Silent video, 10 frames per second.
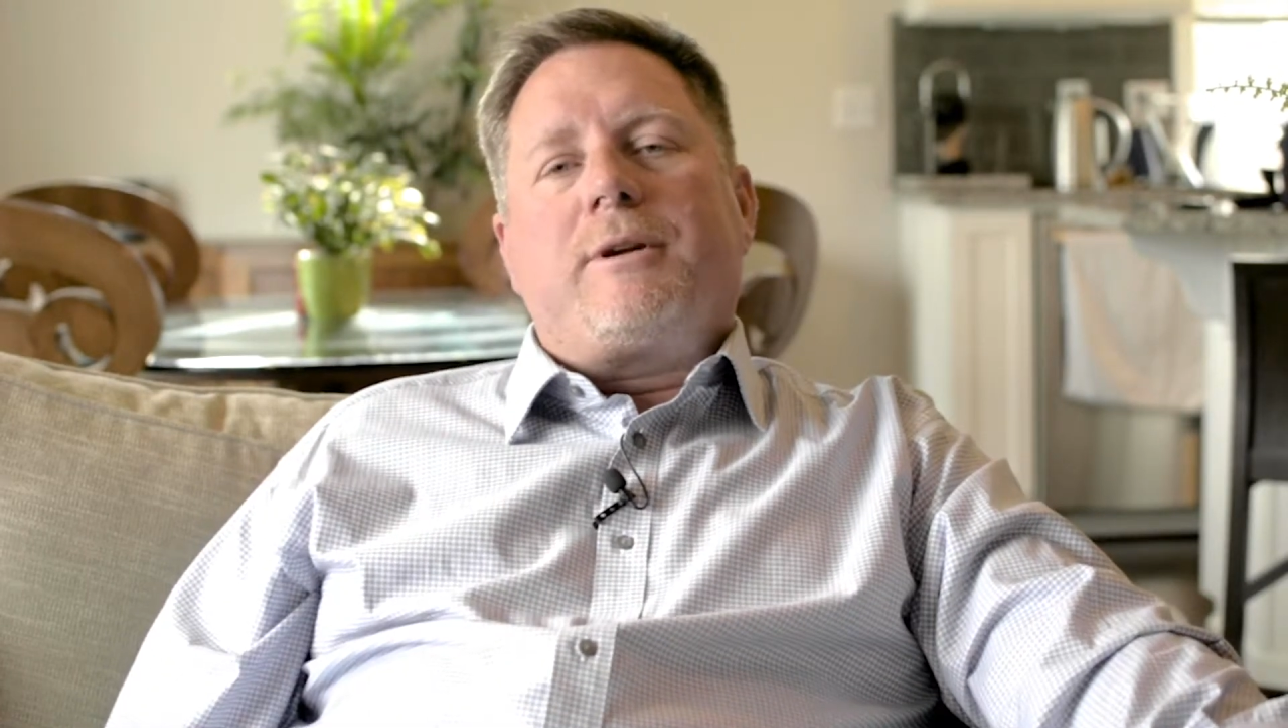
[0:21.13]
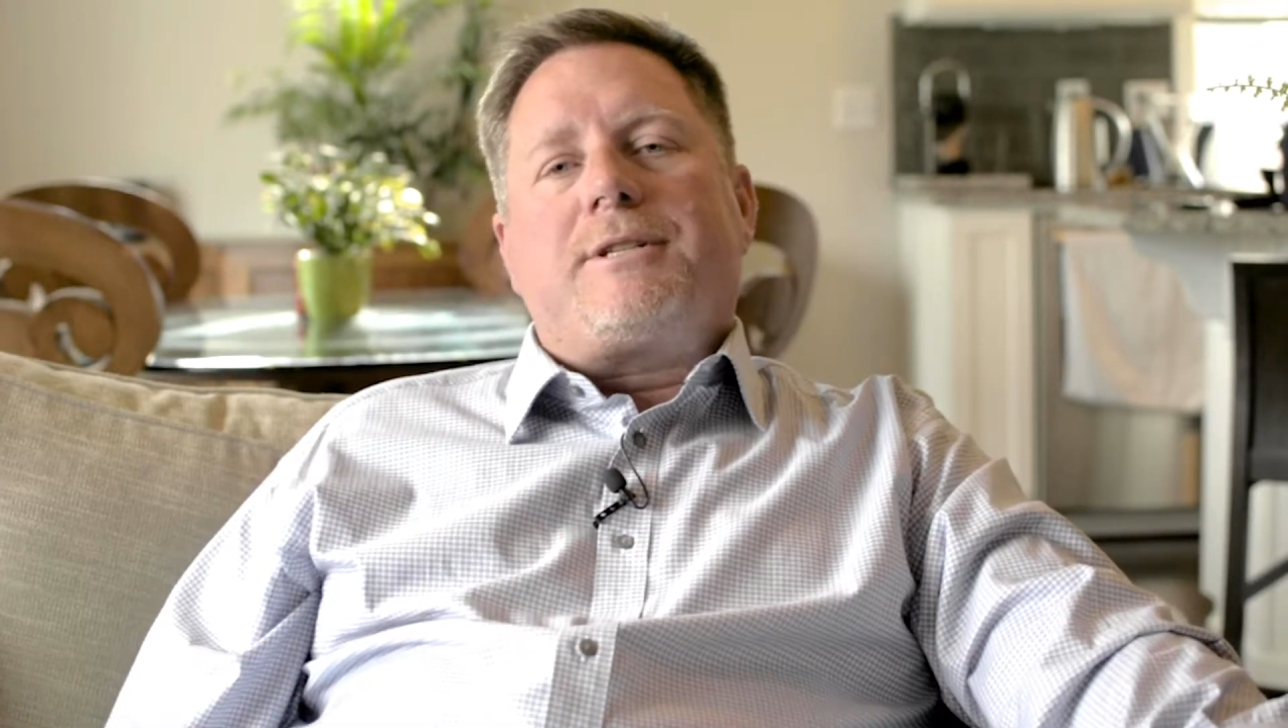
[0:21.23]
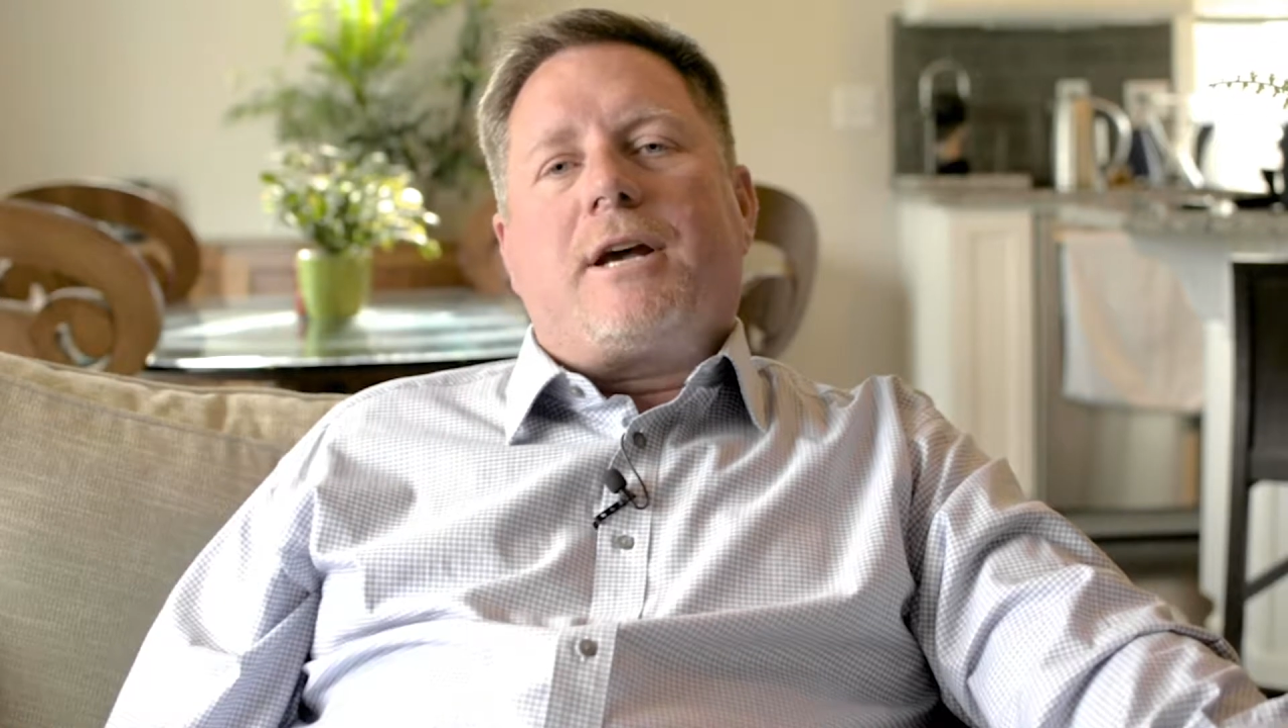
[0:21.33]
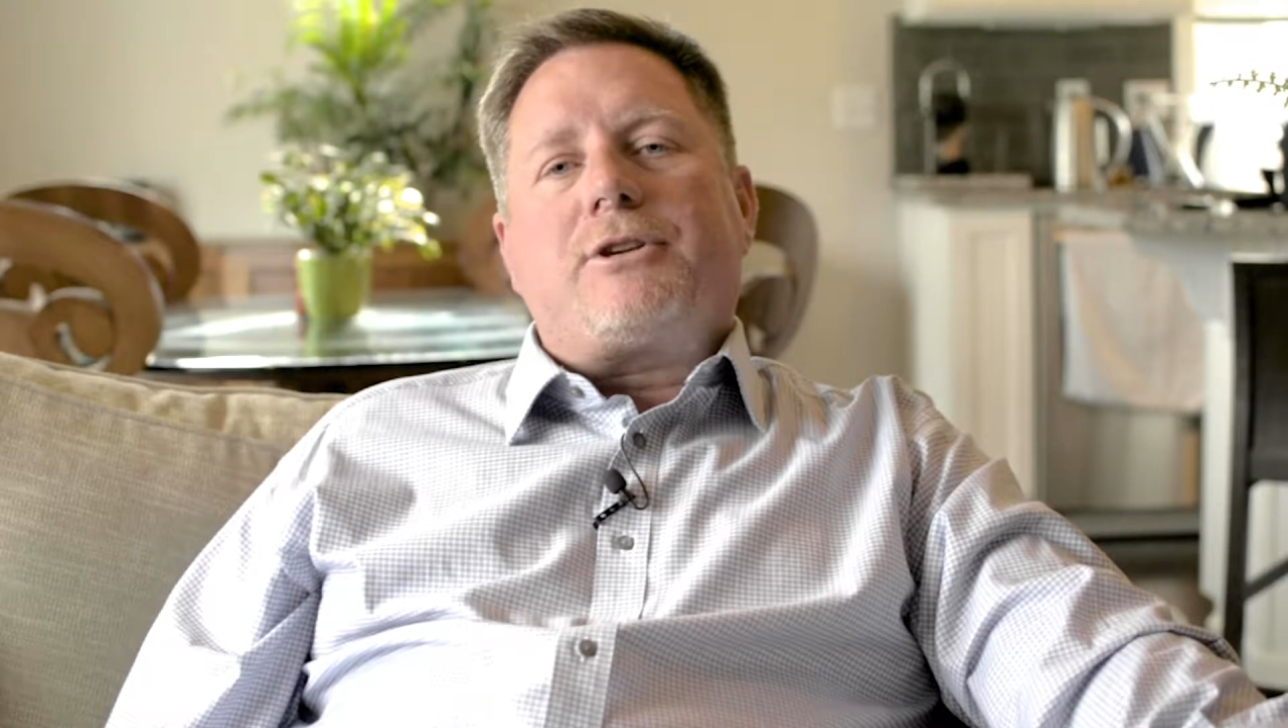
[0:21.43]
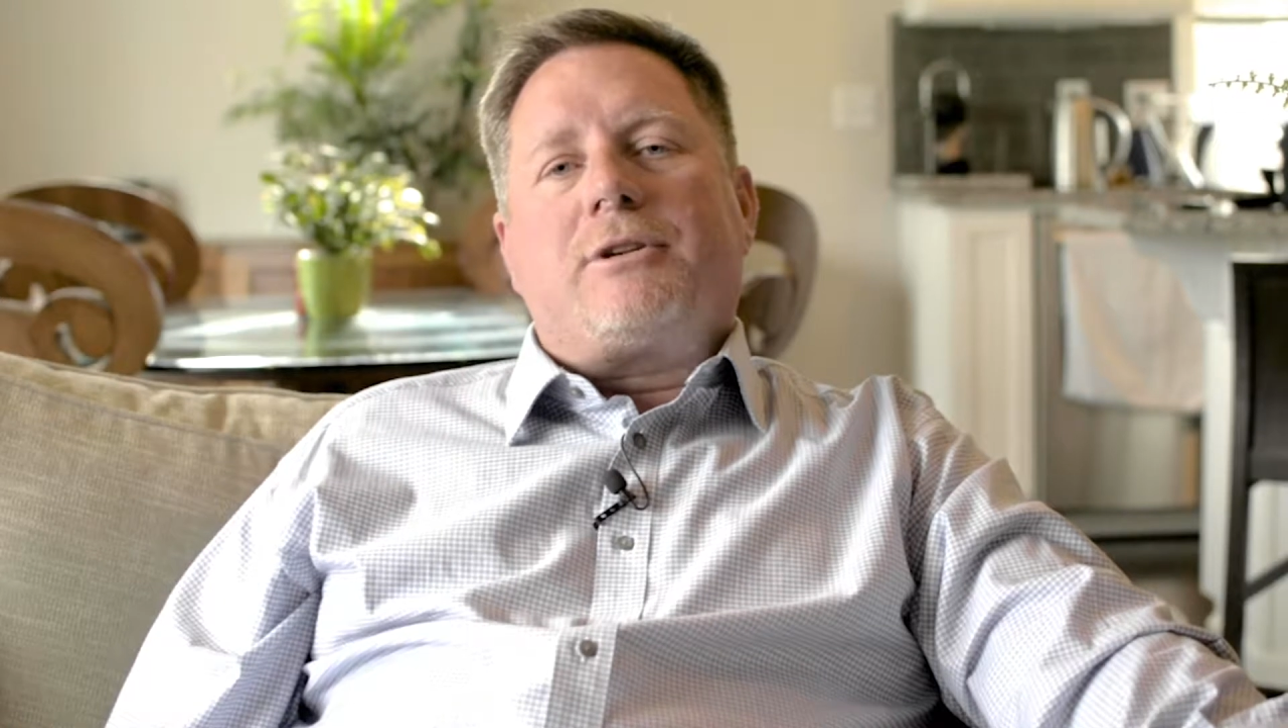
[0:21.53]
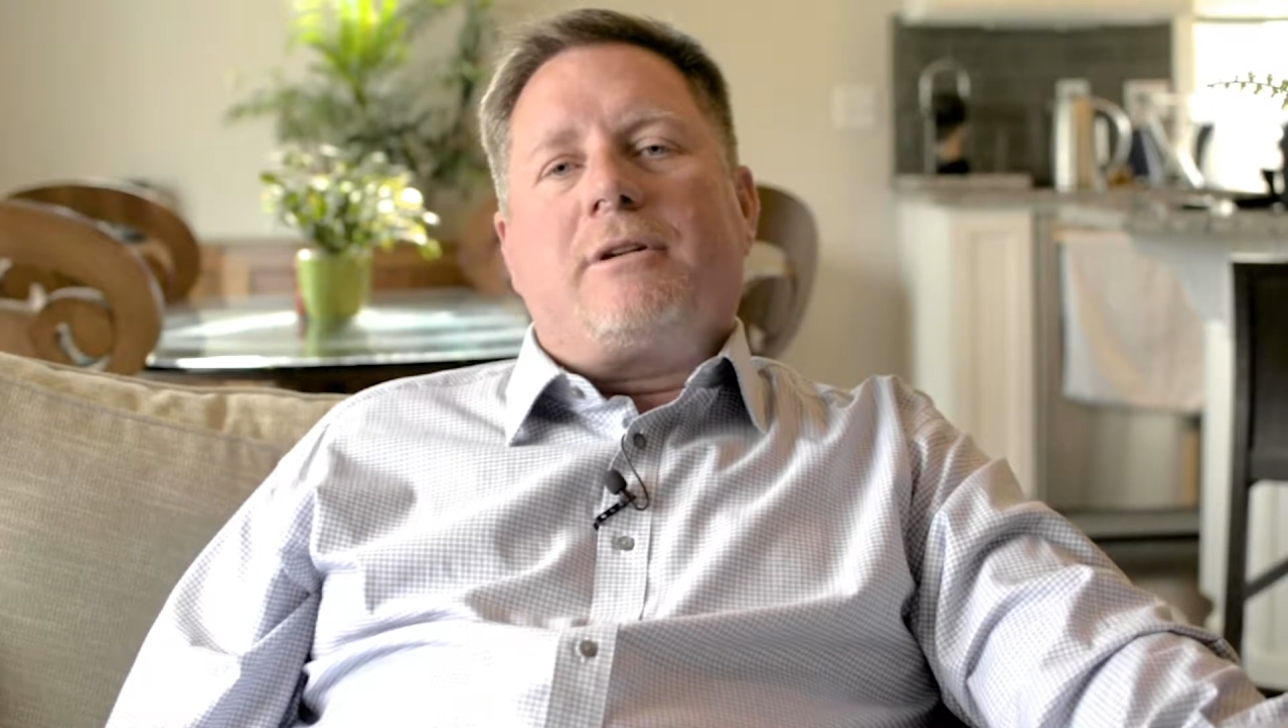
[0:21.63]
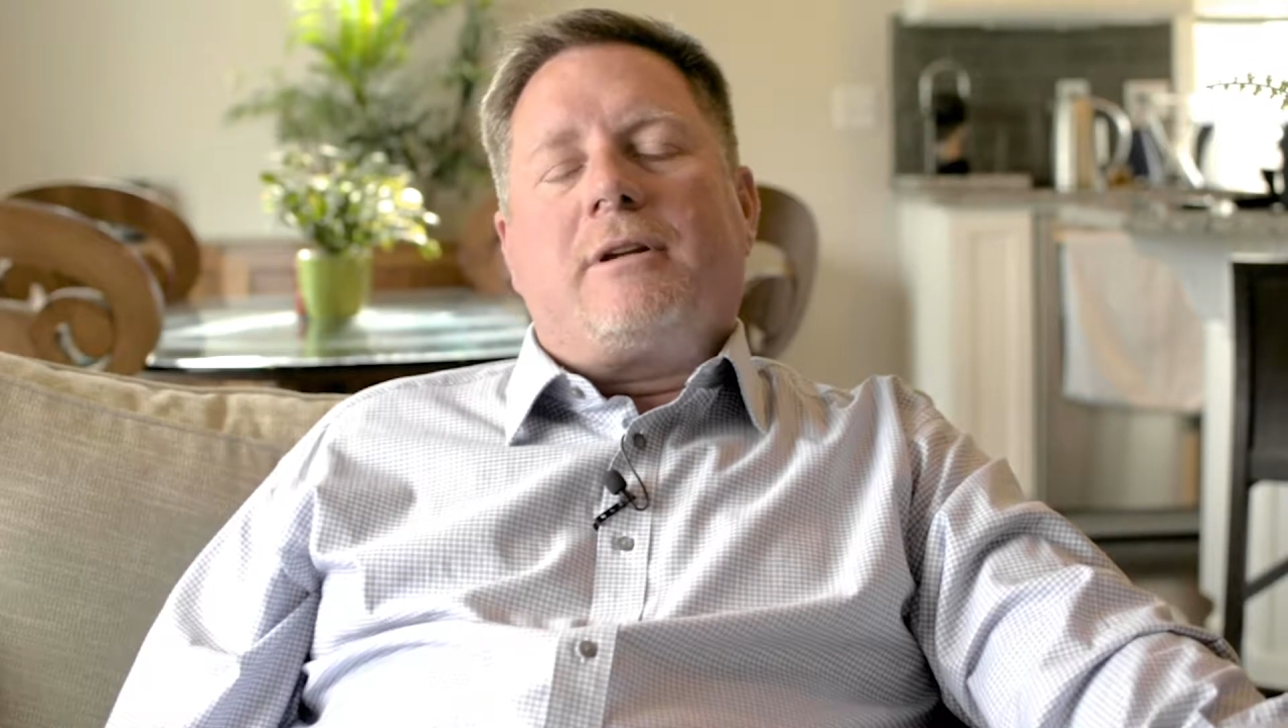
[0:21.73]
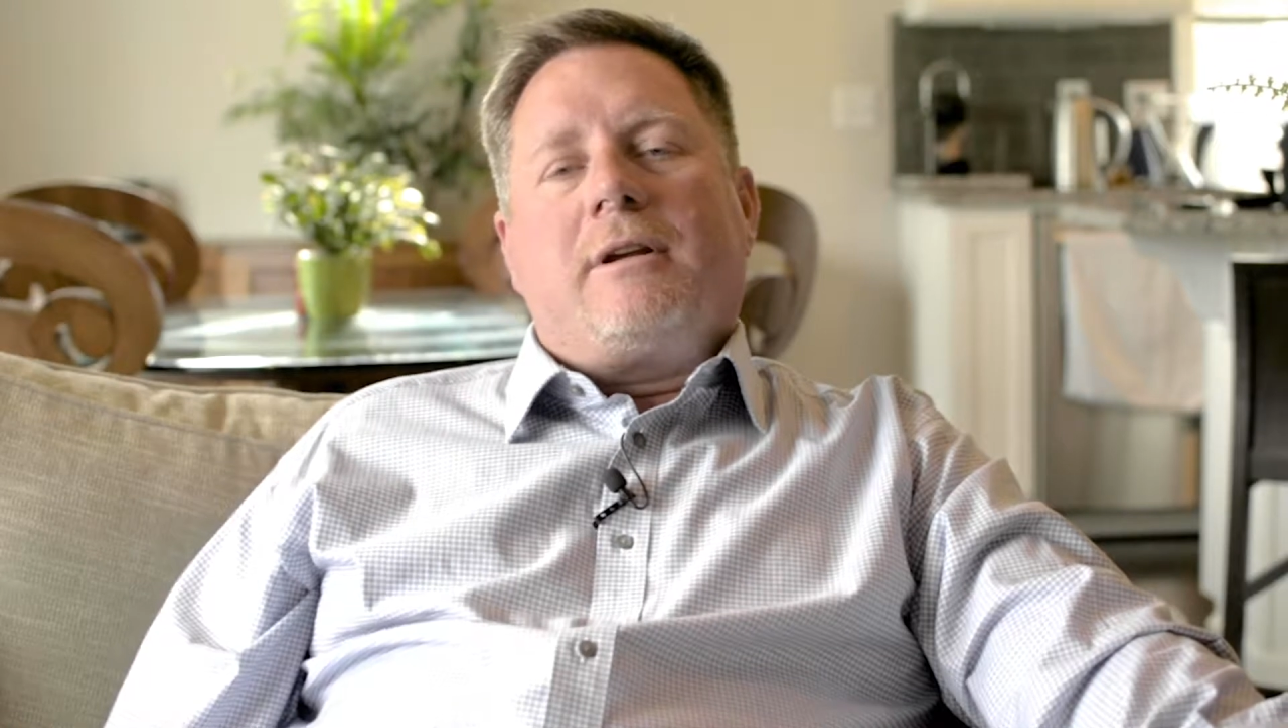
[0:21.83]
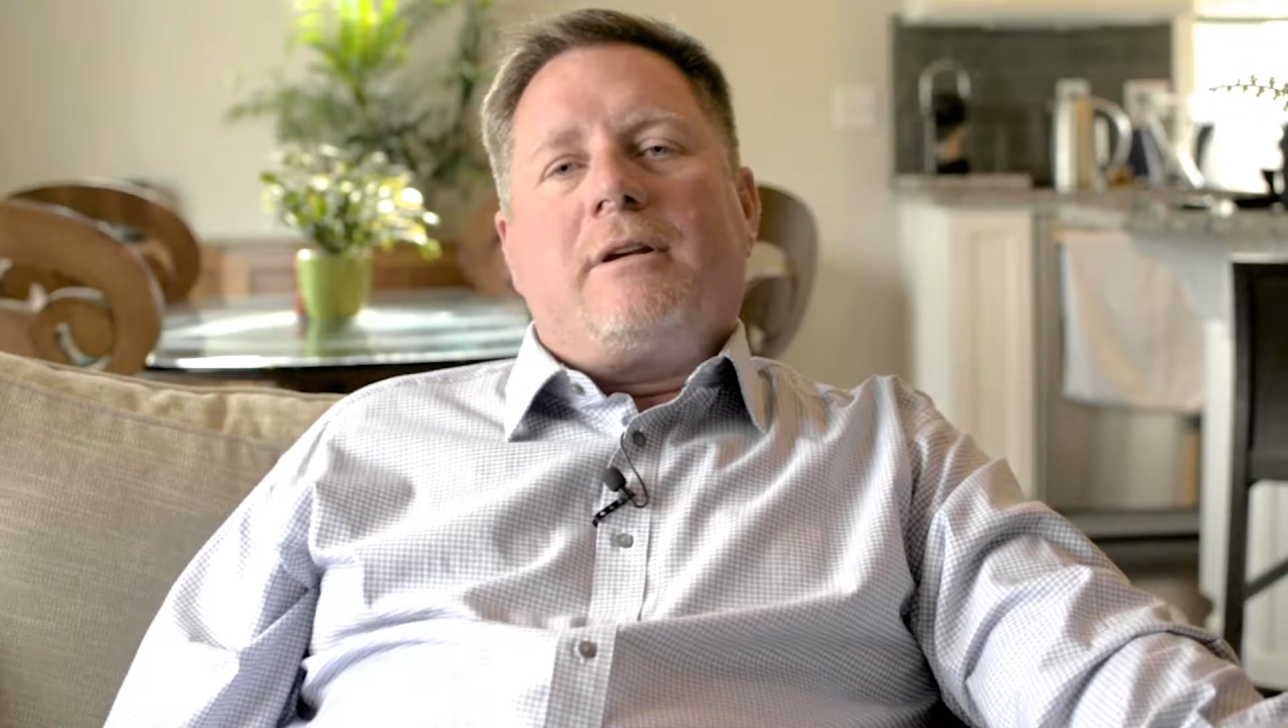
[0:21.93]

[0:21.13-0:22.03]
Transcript: recession,